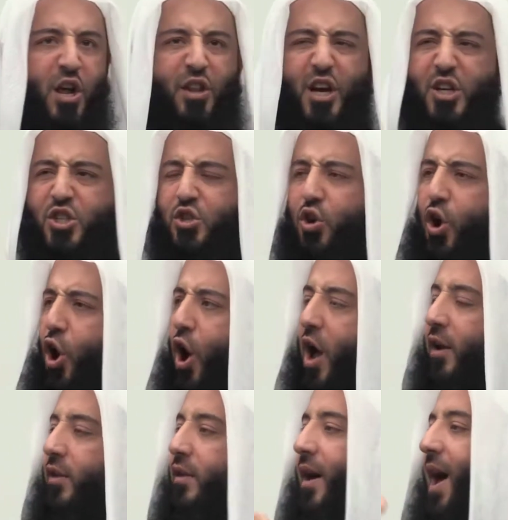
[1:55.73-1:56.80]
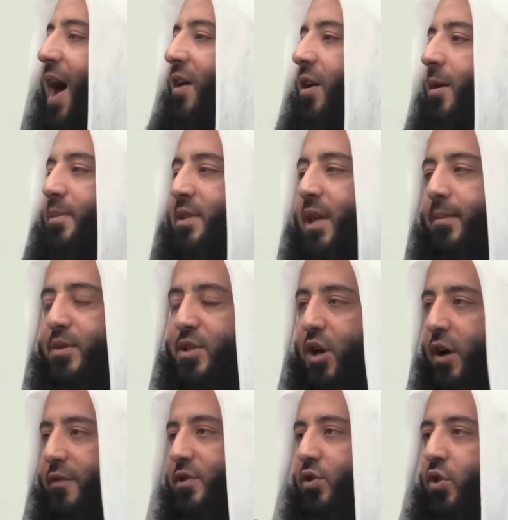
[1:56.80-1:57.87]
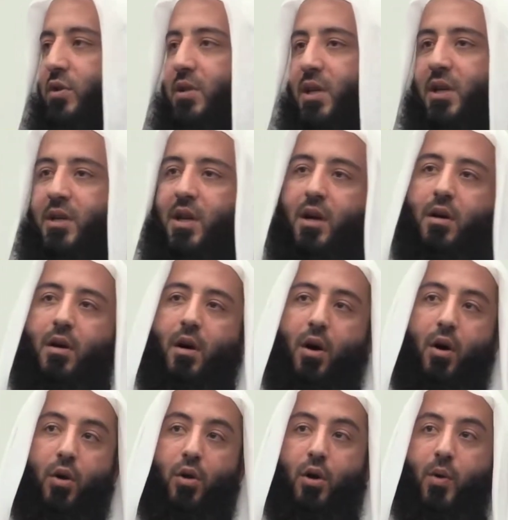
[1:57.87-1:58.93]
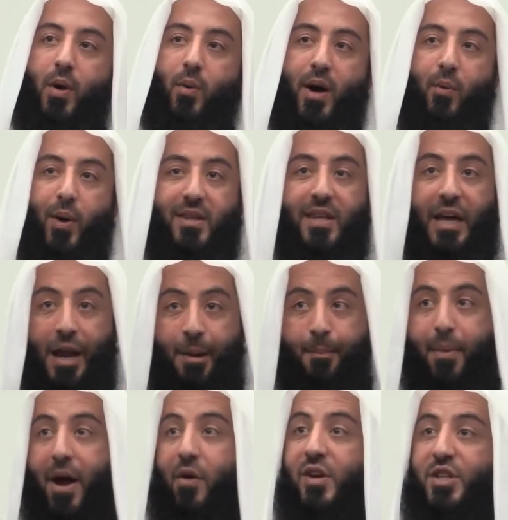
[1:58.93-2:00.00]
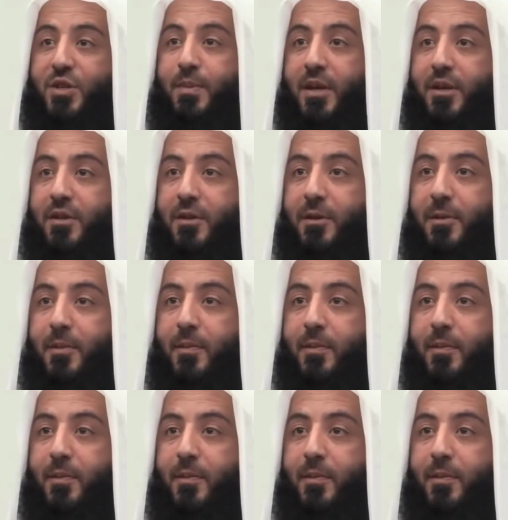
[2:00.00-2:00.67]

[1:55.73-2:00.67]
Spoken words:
There's no, and the Arabs themselves looked at it and go, oh, what an embarrassment.